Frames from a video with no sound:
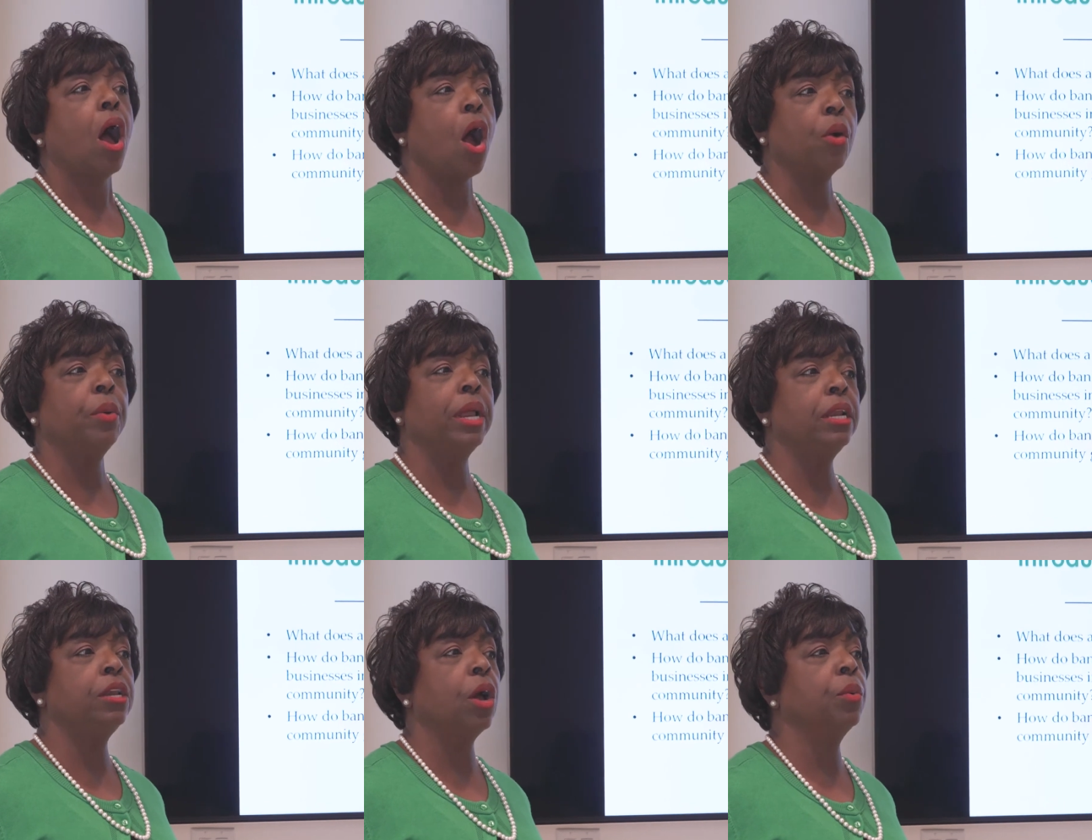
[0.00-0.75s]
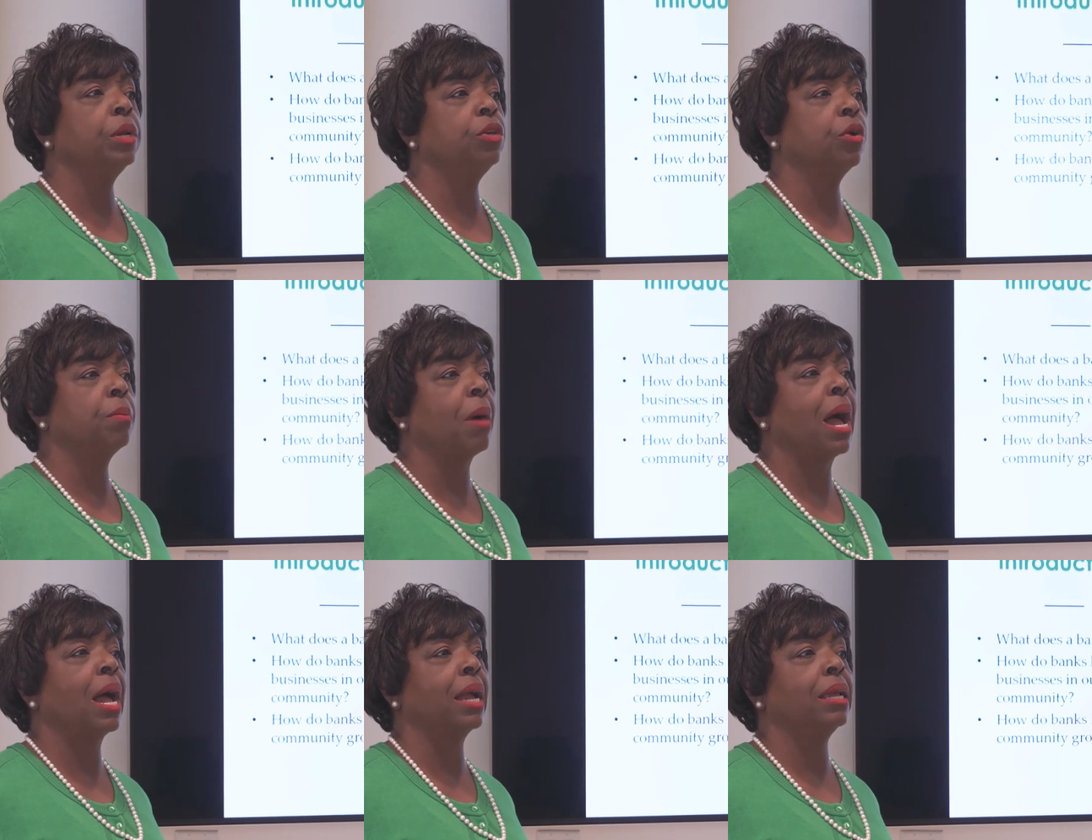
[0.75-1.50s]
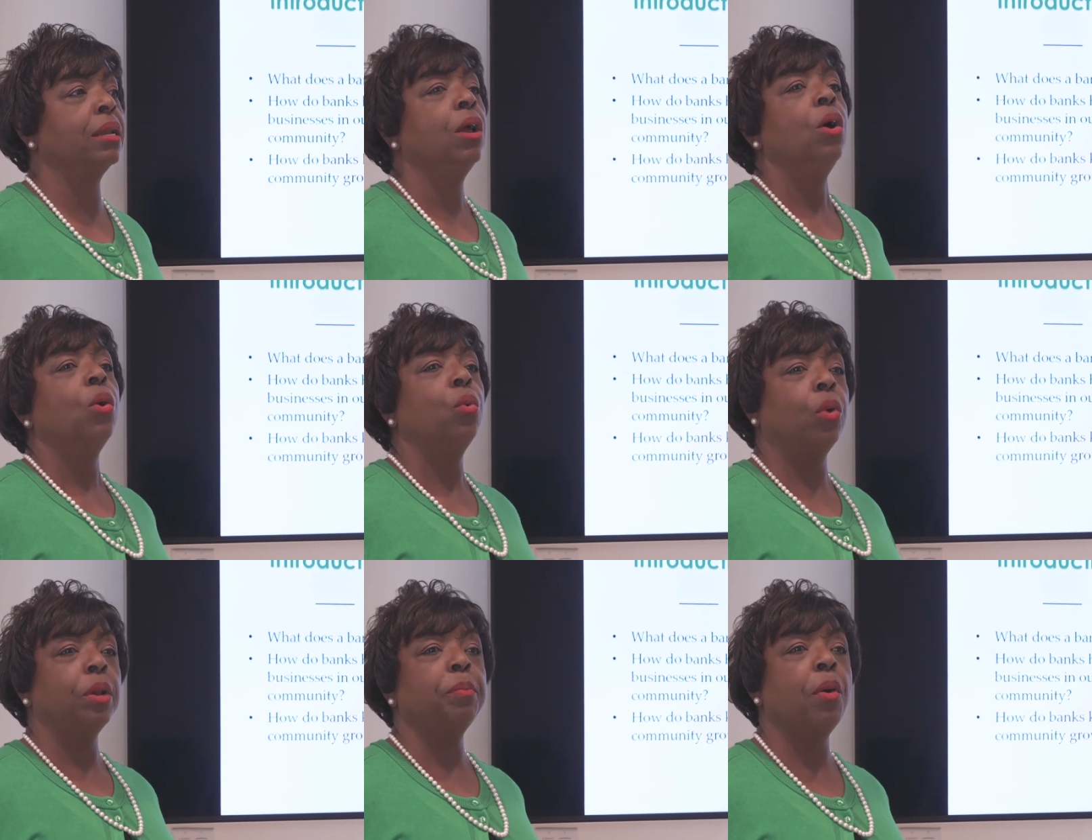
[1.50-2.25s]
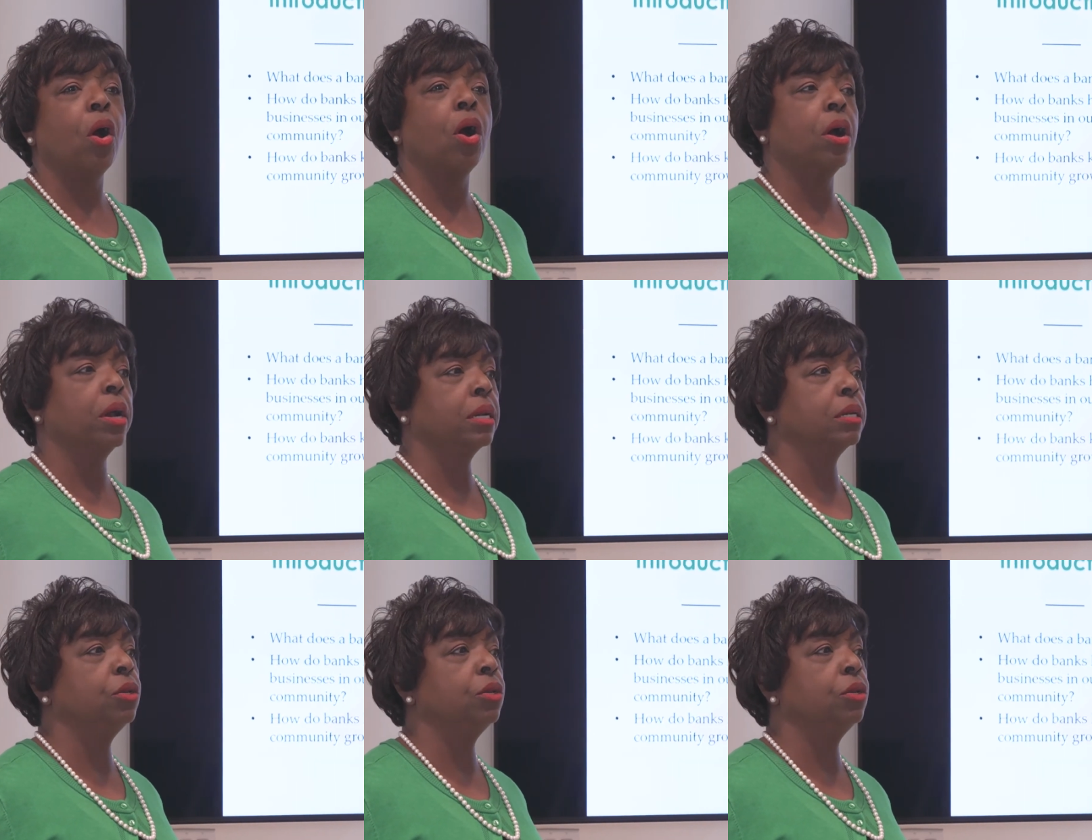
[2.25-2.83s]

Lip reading: already know in your mind what part